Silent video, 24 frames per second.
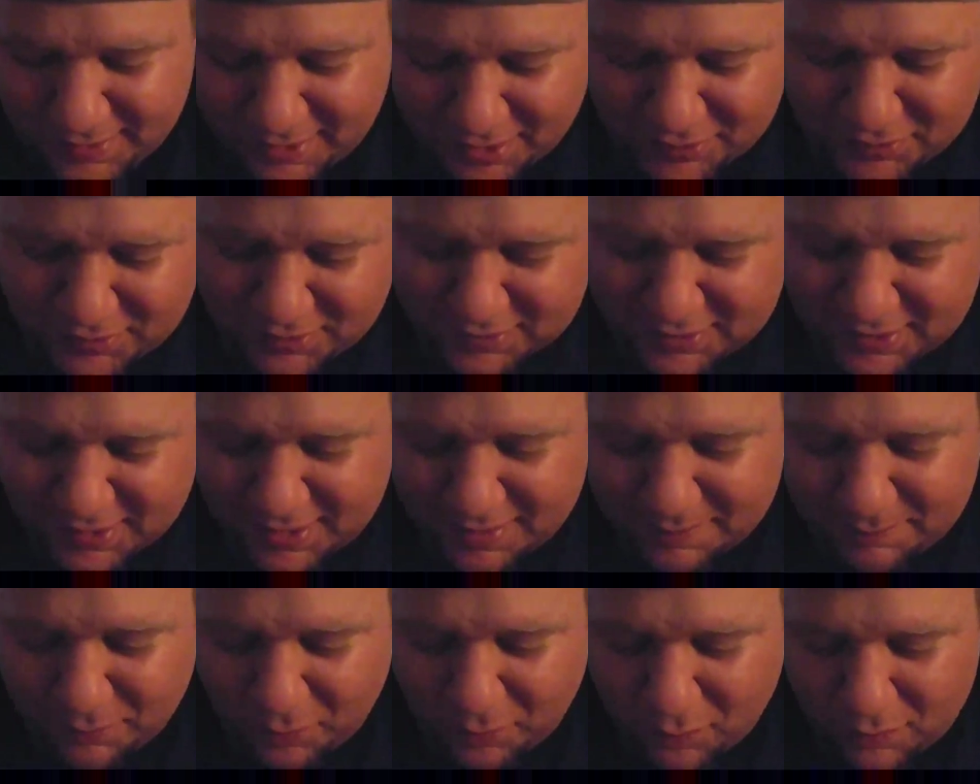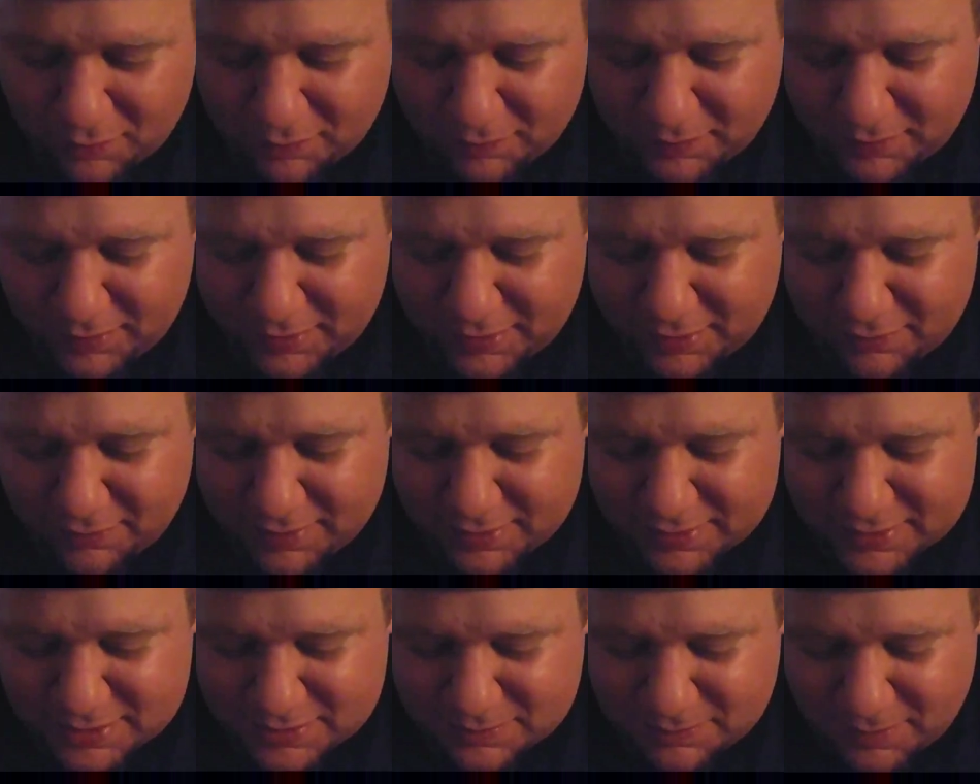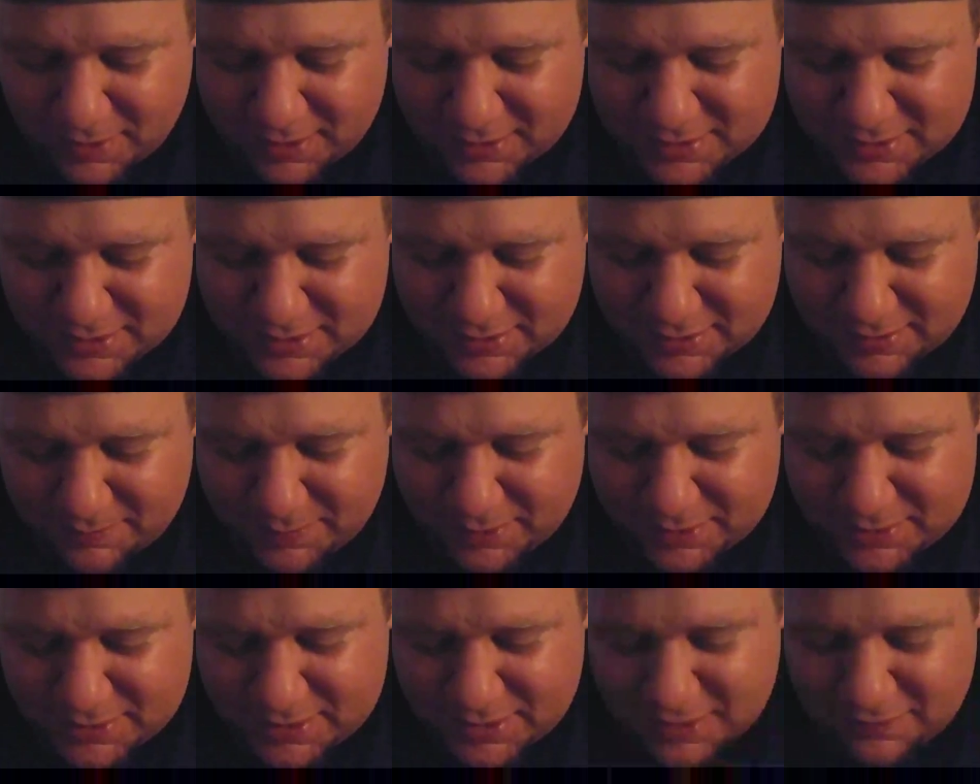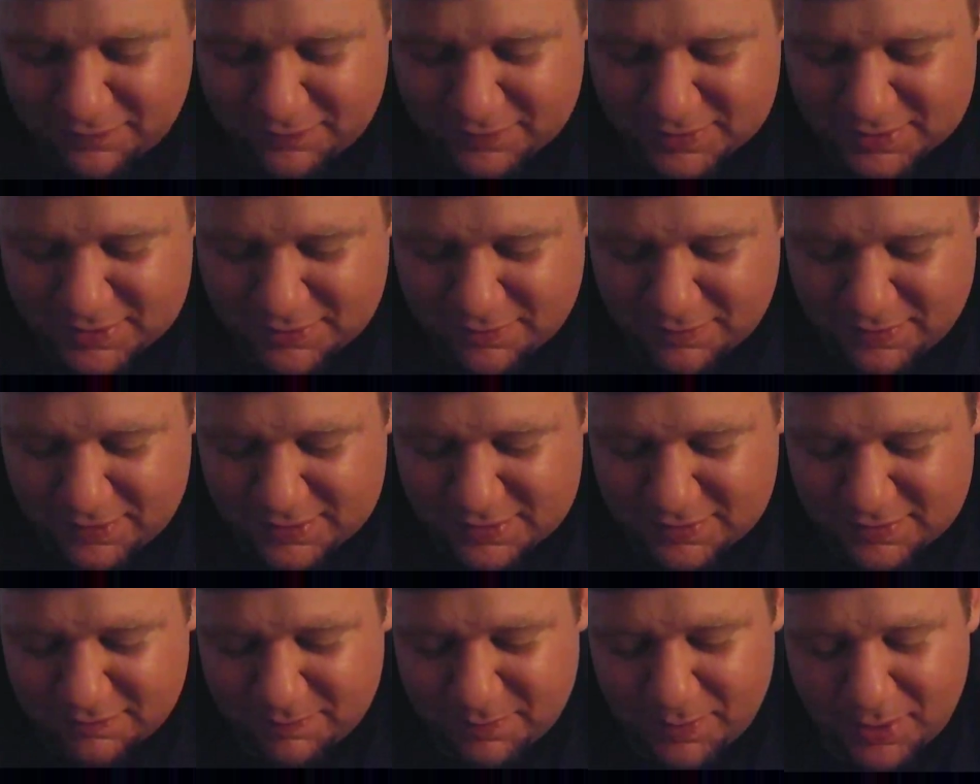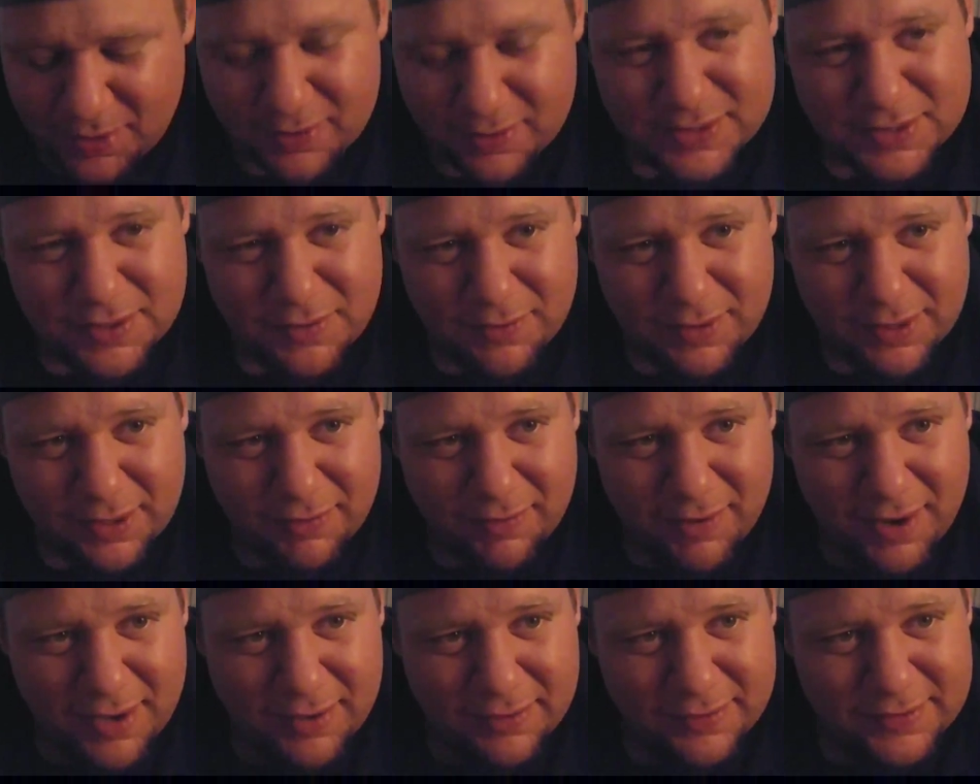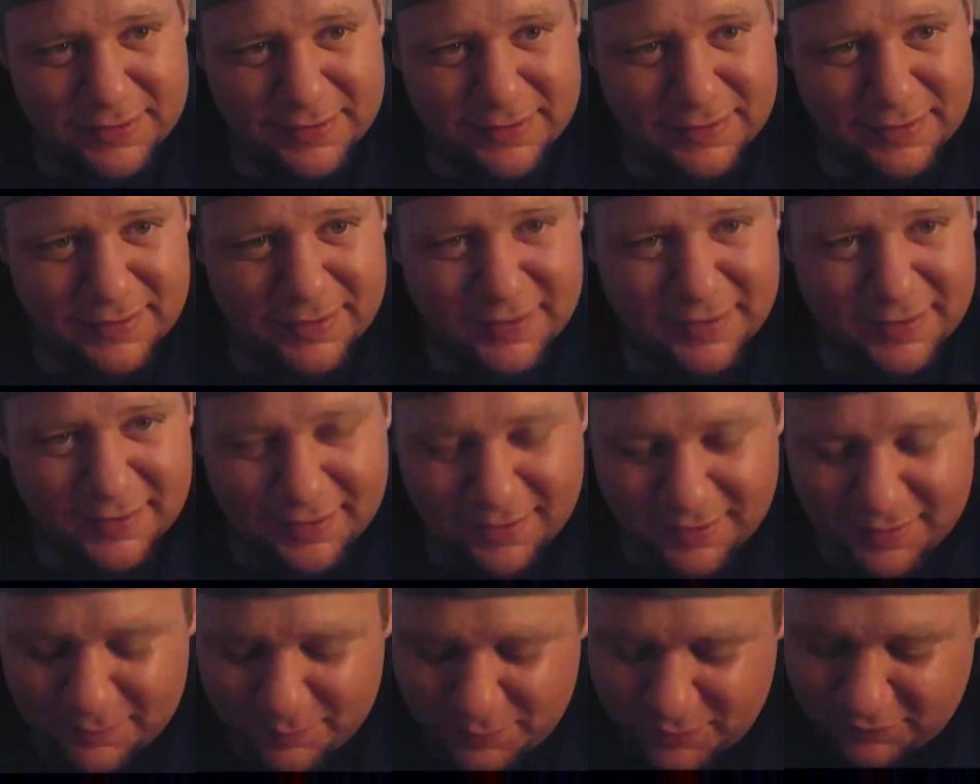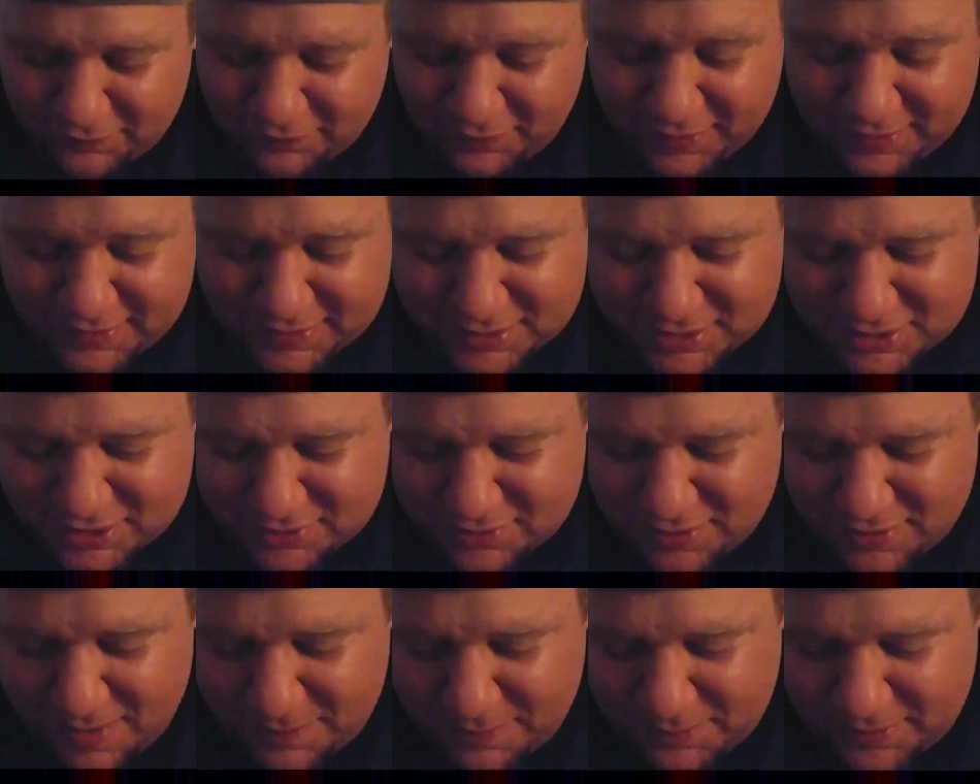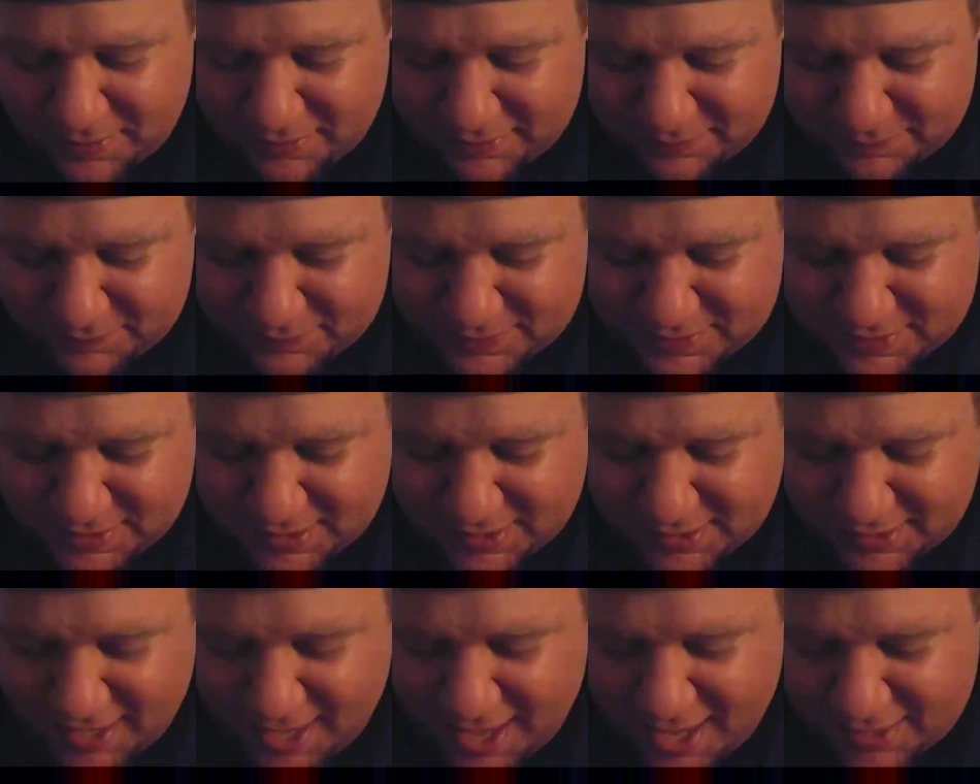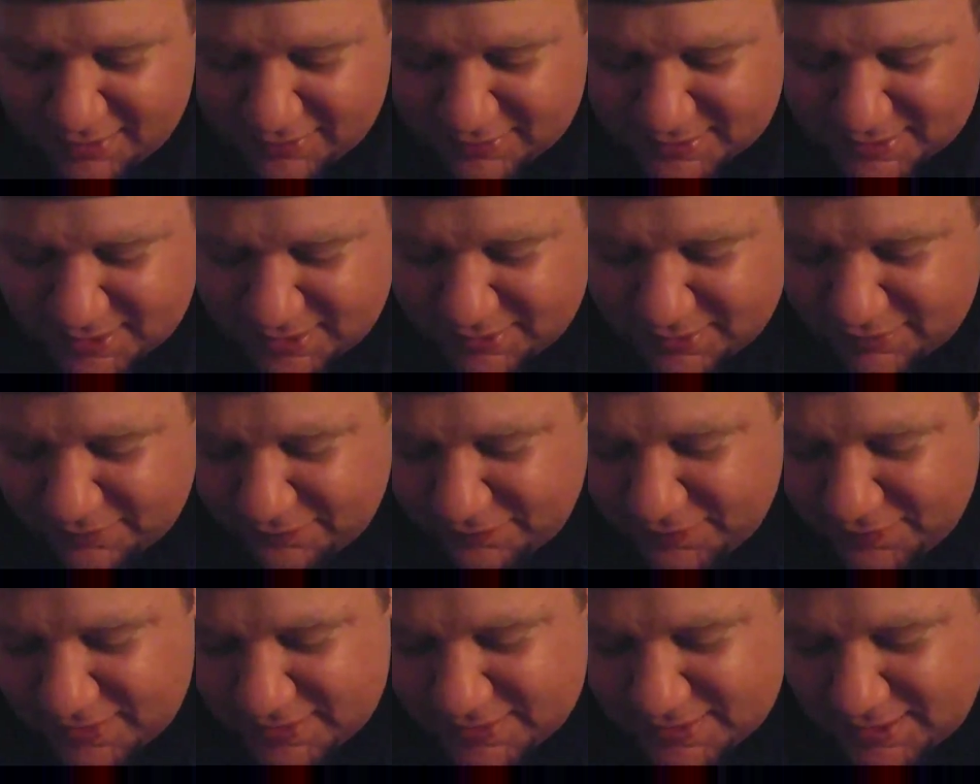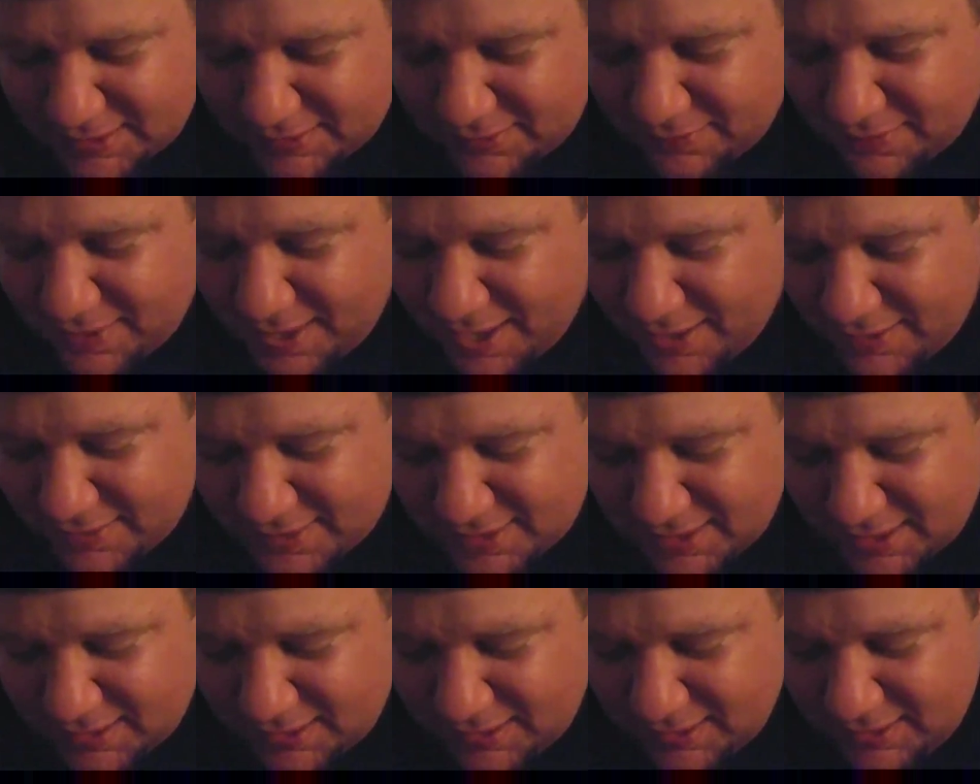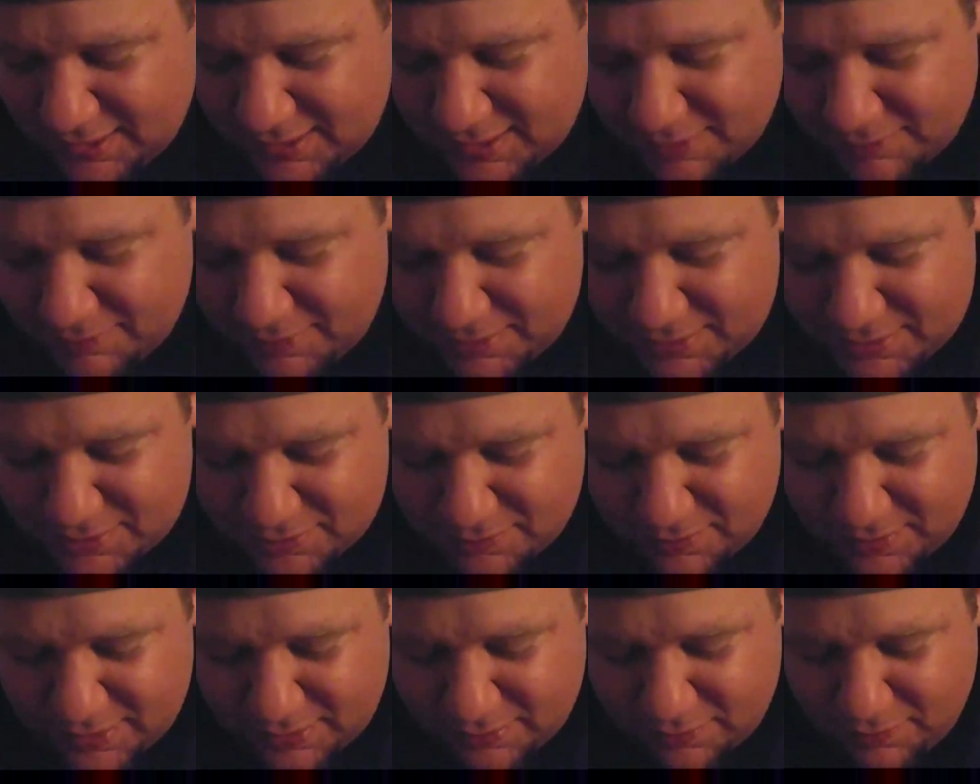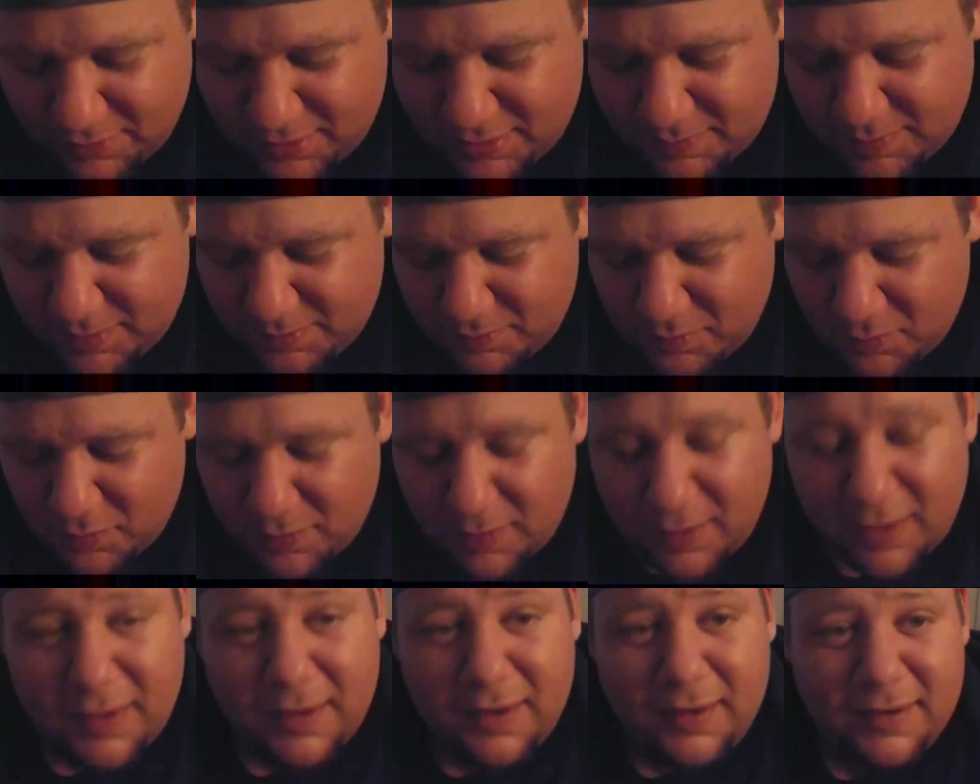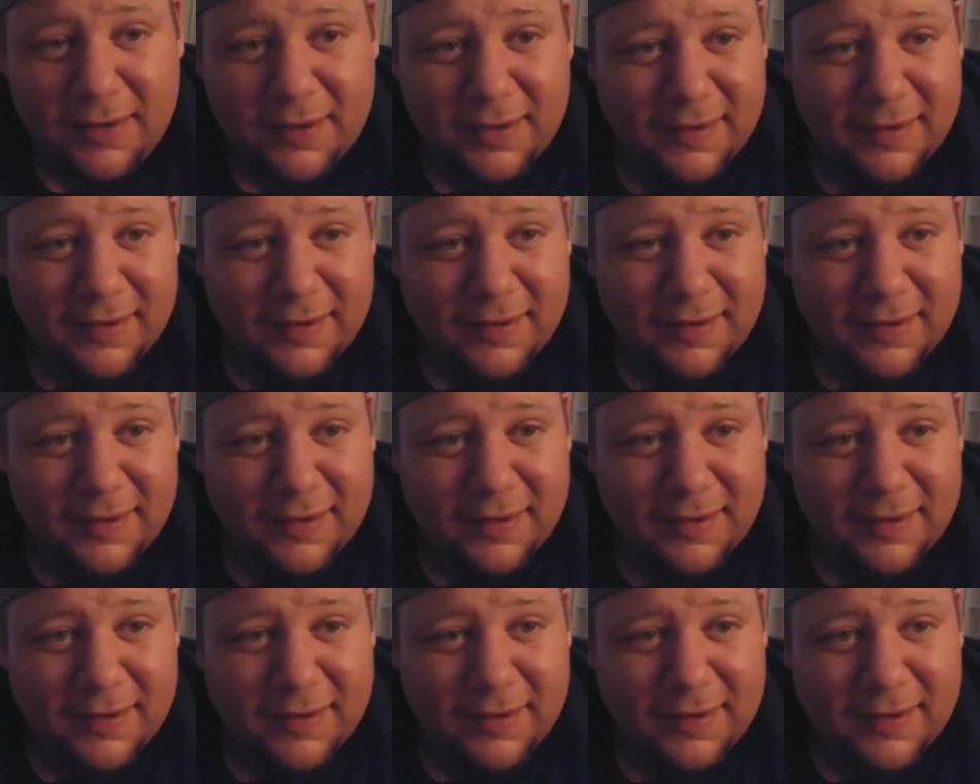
I think they get bored really quick just watching a bunch of different screens of birds going around. But if they could strap a set of goggles on their face at their house, I think they would enjoy it quite a bit more.